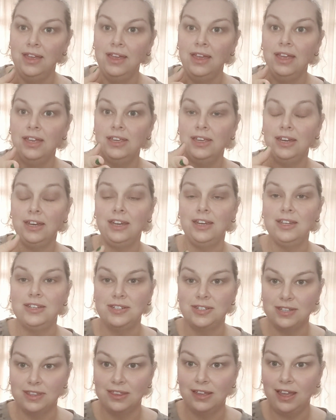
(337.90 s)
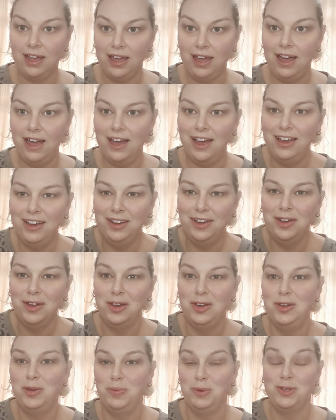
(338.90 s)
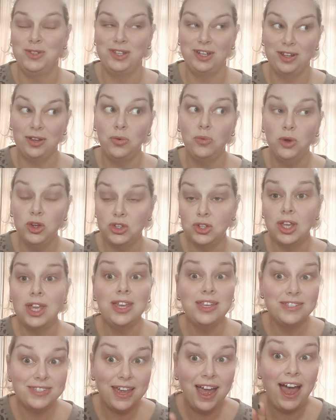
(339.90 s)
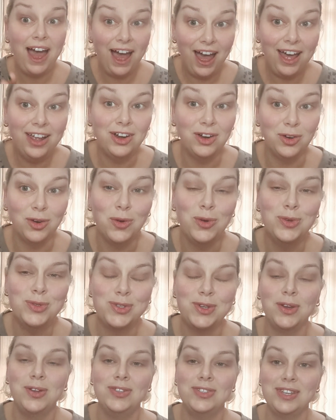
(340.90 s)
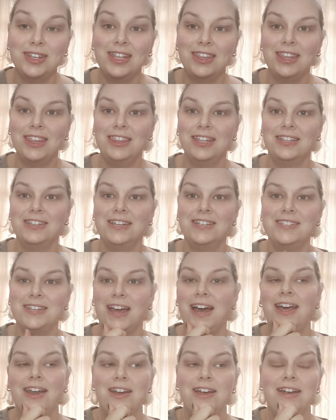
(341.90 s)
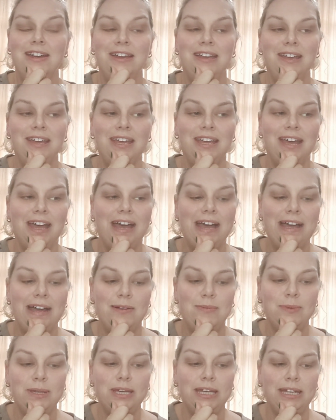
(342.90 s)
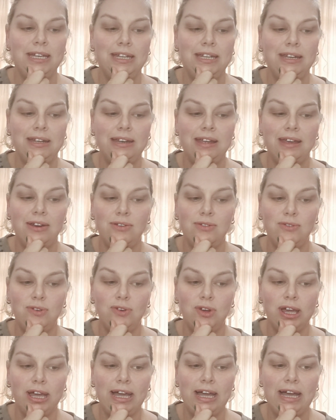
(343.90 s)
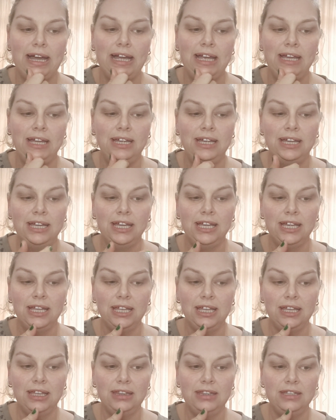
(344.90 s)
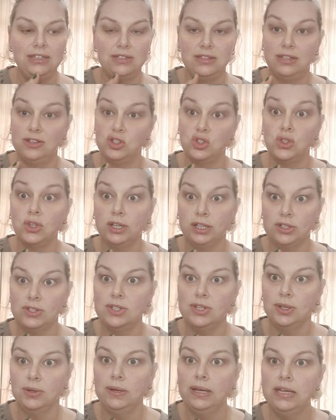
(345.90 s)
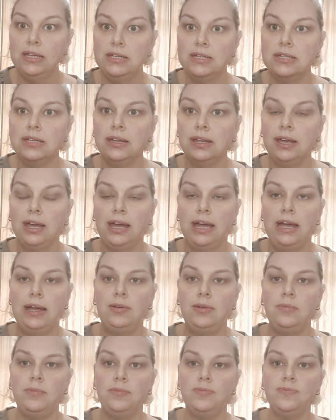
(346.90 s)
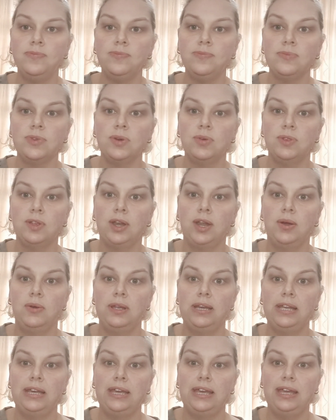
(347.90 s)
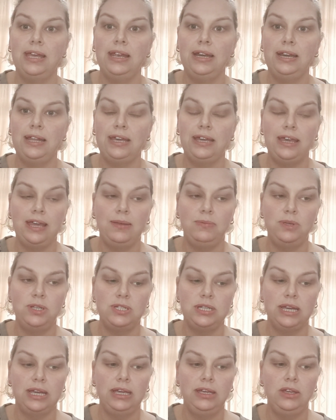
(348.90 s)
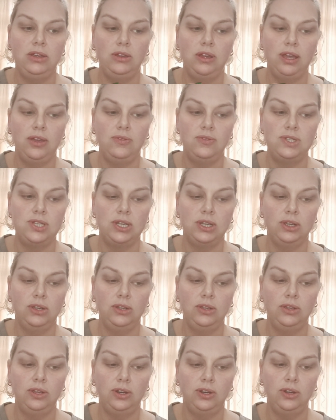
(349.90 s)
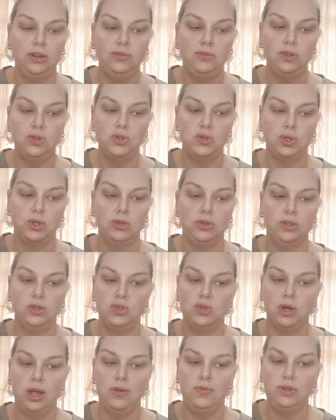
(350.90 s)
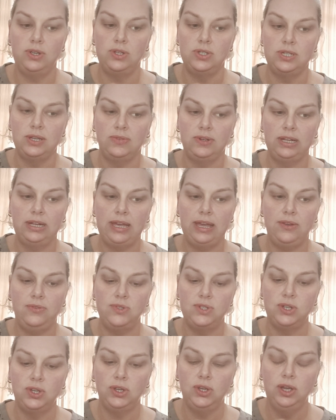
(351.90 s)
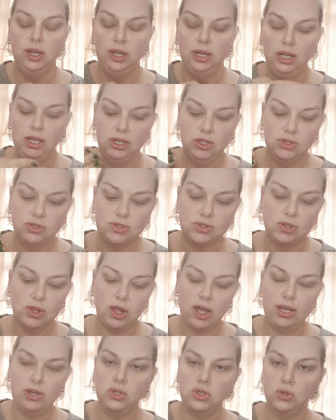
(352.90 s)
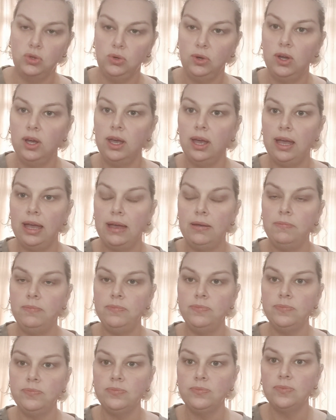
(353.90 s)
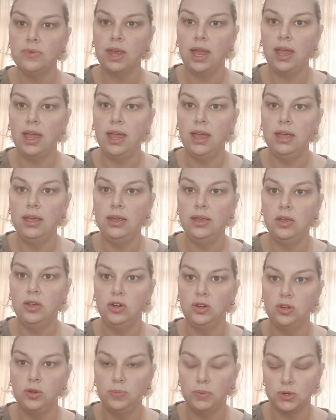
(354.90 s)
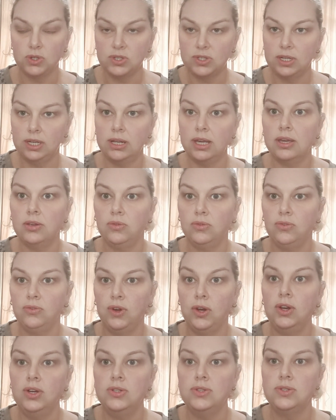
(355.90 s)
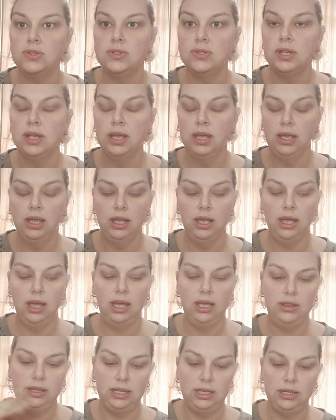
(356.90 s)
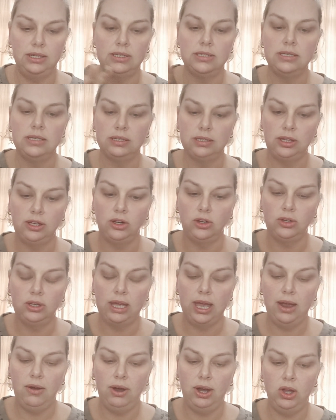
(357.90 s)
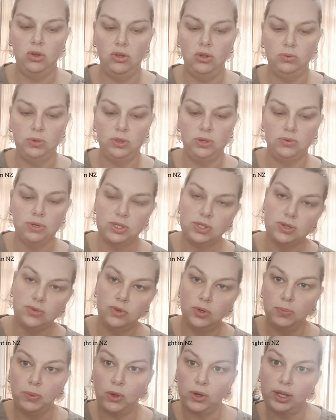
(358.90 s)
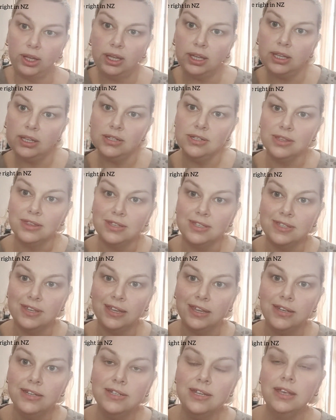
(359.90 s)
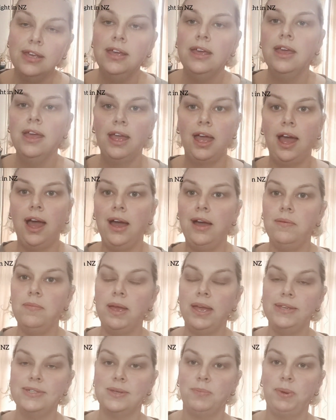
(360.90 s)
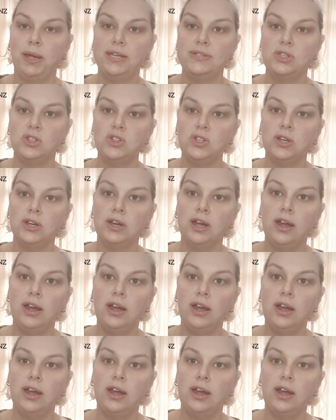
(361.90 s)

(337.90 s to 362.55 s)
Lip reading: getting into the car, a new prosthetic, which is harder also. It's another thing that's harder. Getting in and out of your car, there's tricks to it. With a lower leg amputee, you have to, you know, if you're the driver, you definitely have to slide your, you know, your prosthetic in first, and then, you know, carry on with the rest of your body into the seat. As a passenger, I